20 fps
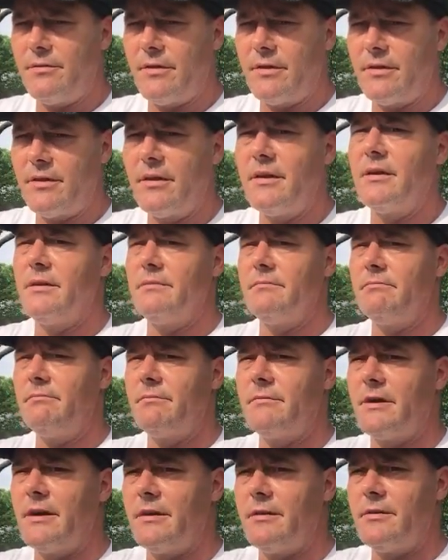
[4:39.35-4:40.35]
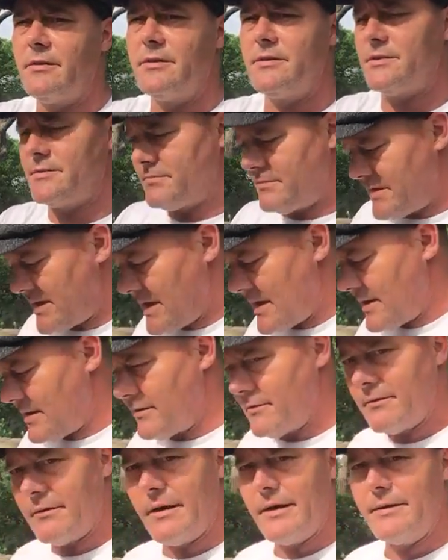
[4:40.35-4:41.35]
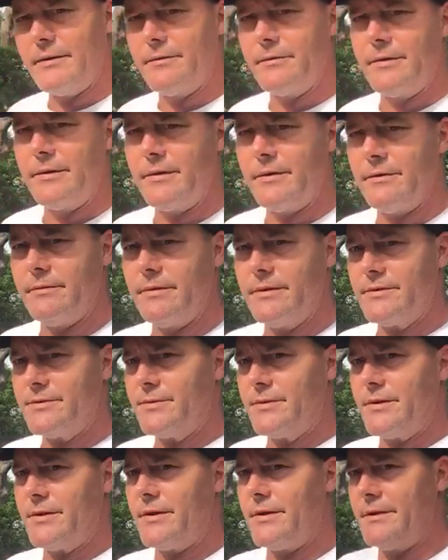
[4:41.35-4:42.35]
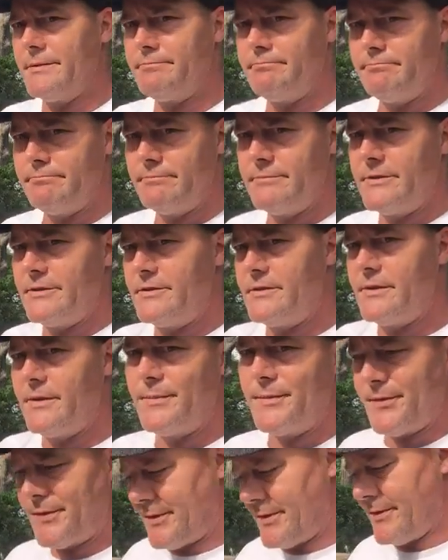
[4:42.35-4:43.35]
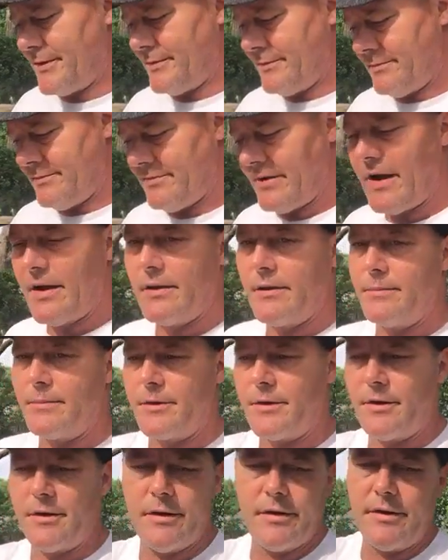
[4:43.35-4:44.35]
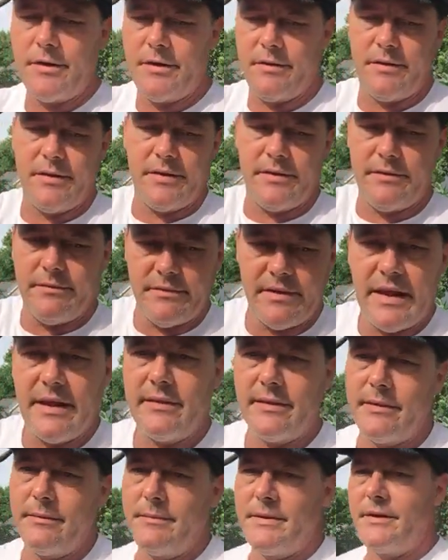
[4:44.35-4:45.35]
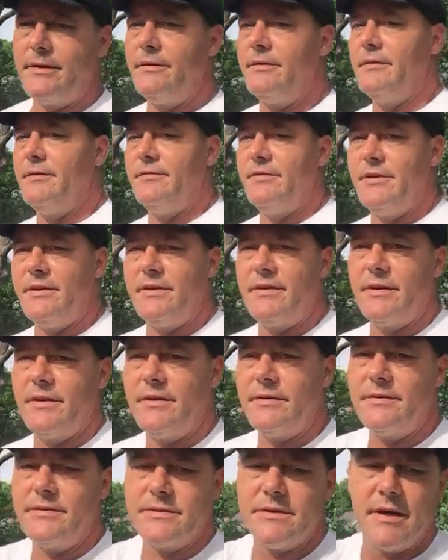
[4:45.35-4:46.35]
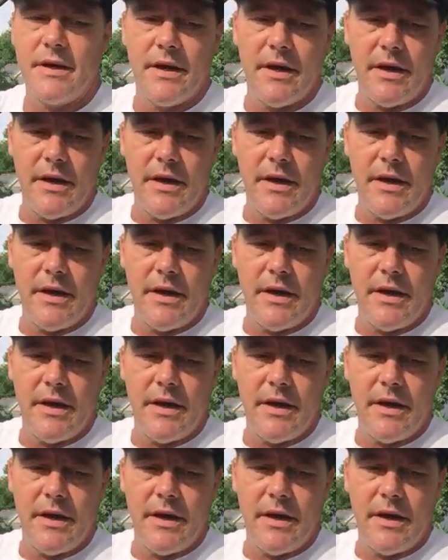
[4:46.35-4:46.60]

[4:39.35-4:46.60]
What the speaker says: I think carries them now. I don't know. That's where I ended up with the Valibra, and then that led me to the Vito's.